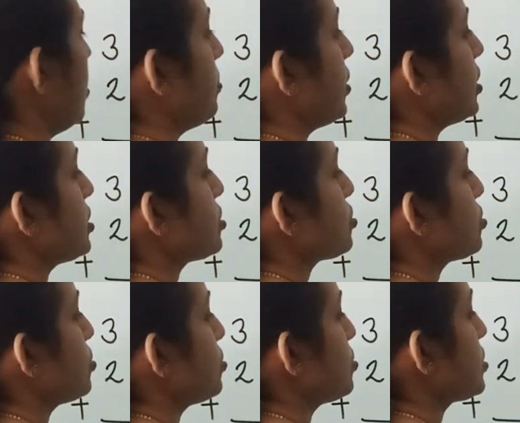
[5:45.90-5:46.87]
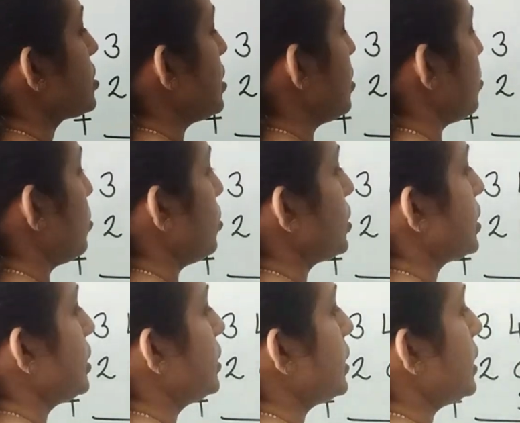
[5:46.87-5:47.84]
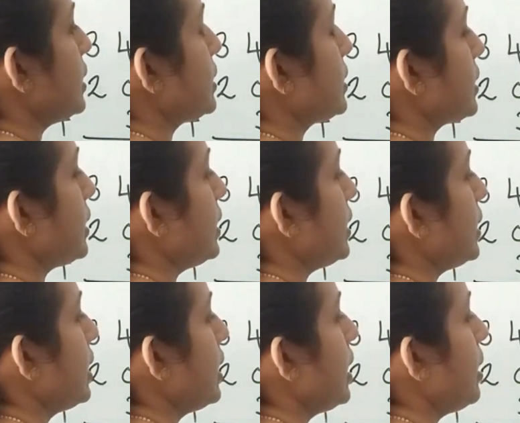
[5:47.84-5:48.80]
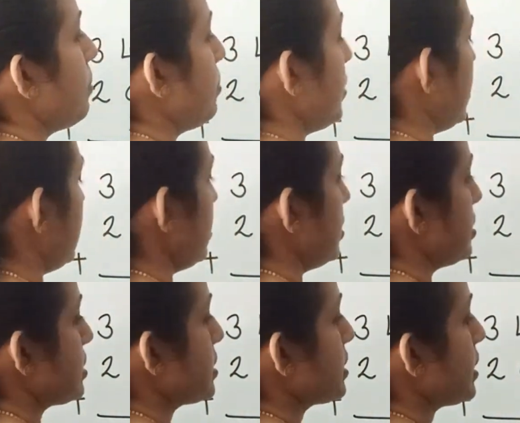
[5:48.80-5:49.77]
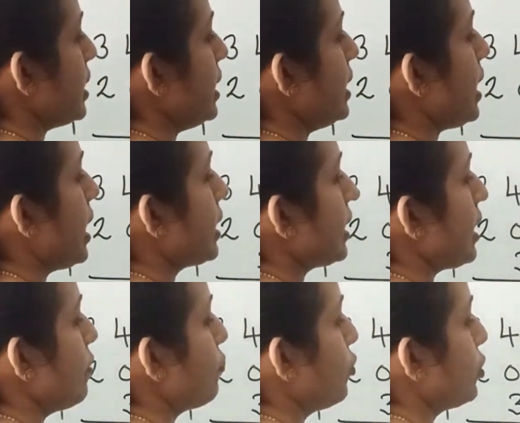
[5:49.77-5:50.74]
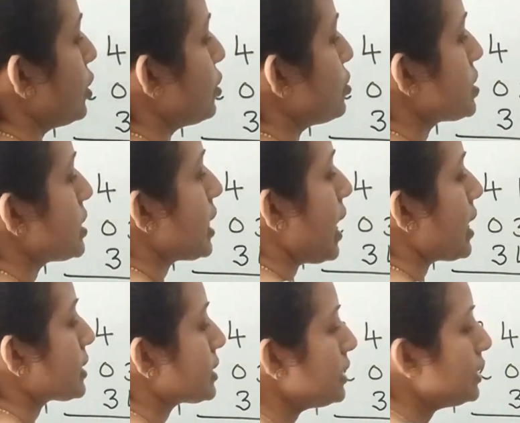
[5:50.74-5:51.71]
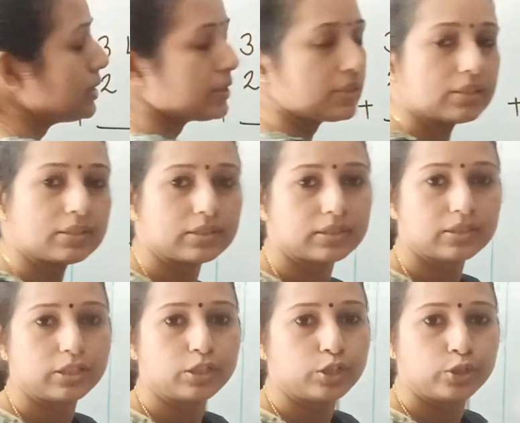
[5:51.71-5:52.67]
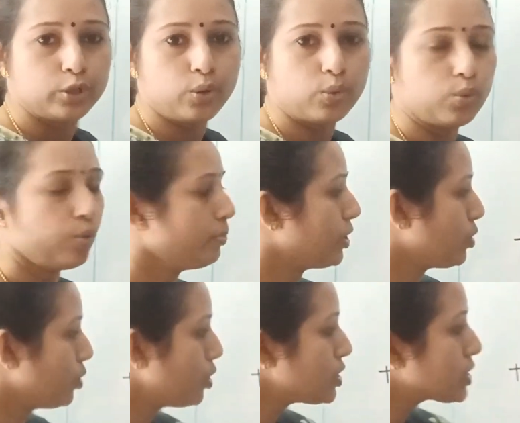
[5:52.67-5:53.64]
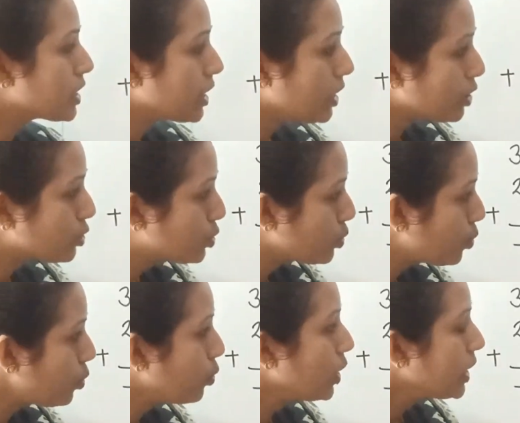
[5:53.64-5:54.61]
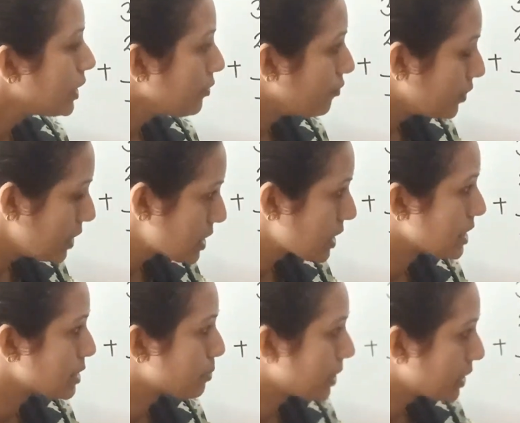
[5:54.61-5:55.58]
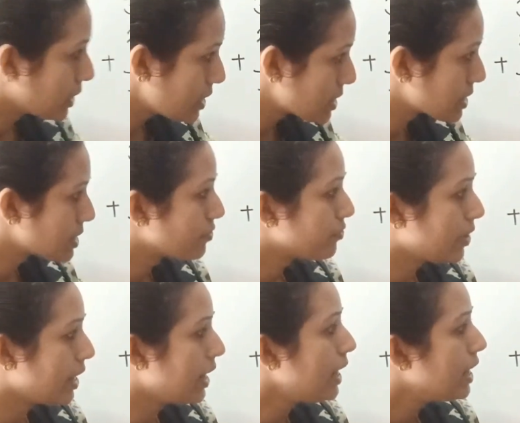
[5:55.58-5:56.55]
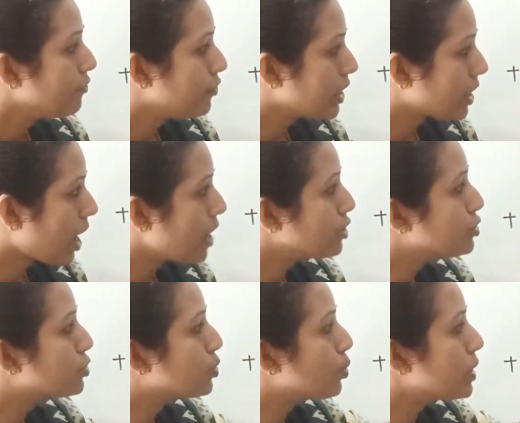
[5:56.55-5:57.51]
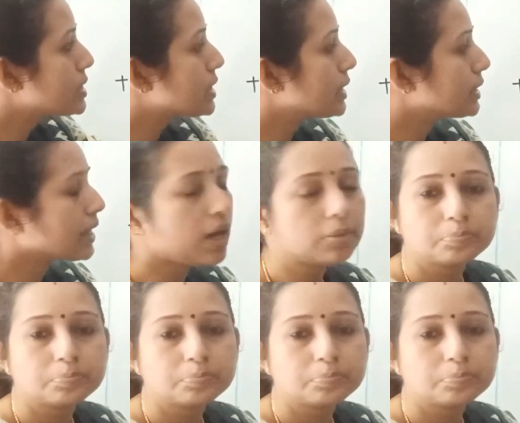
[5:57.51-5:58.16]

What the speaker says: plus 2, 0, 33 plus 342. Is it correct? No, because here 2, if this is for this way, we write 2 is in the